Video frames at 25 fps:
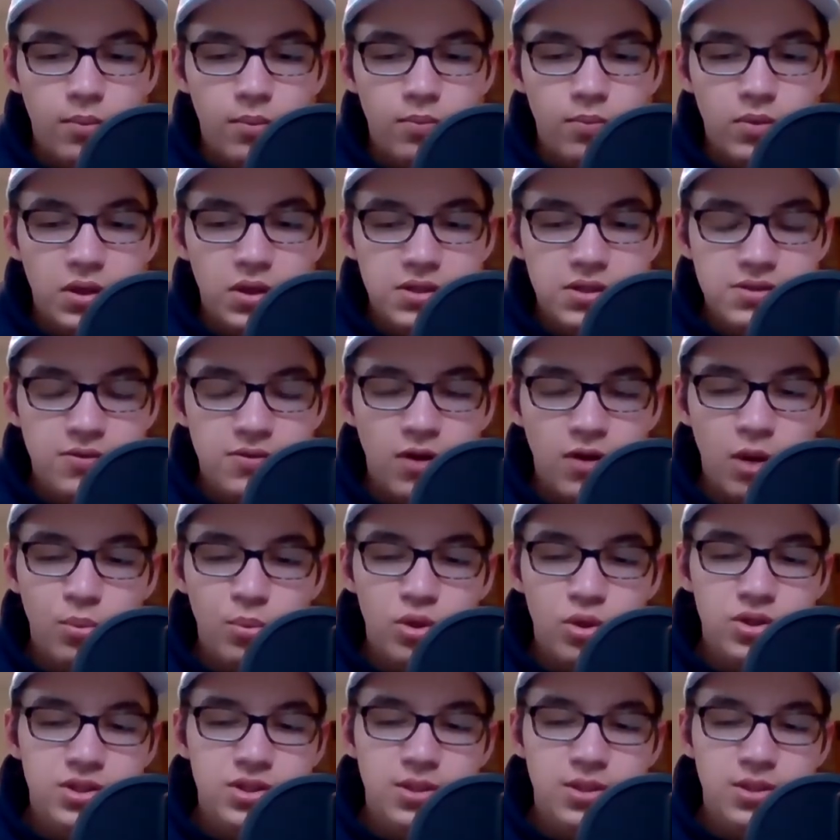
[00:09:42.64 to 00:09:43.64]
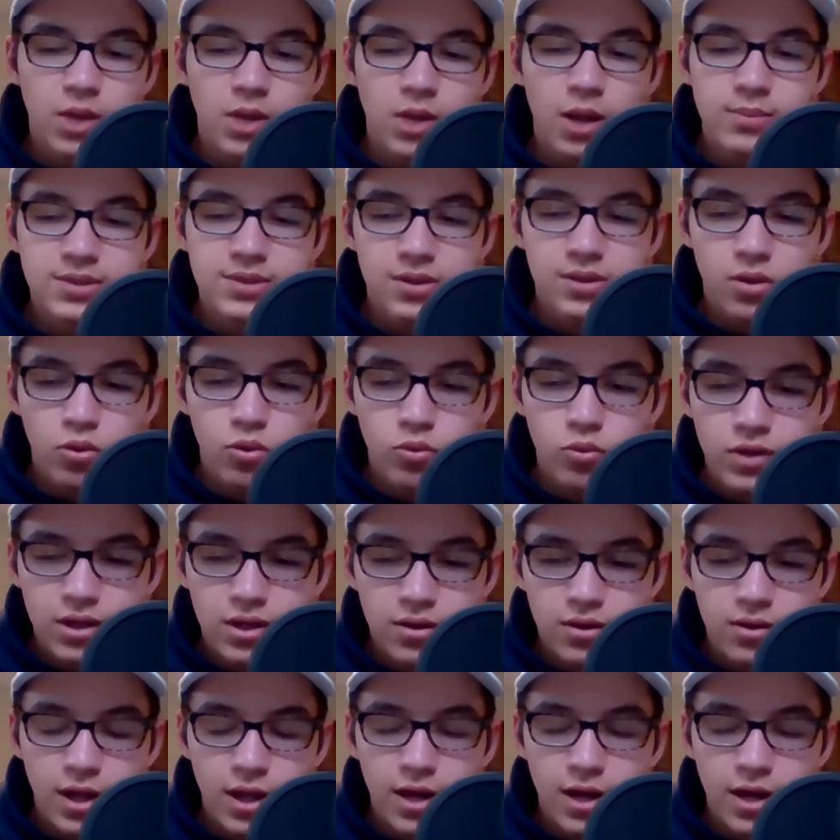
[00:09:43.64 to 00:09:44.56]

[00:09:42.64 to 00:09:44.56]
His grammar is sometimes a little weird.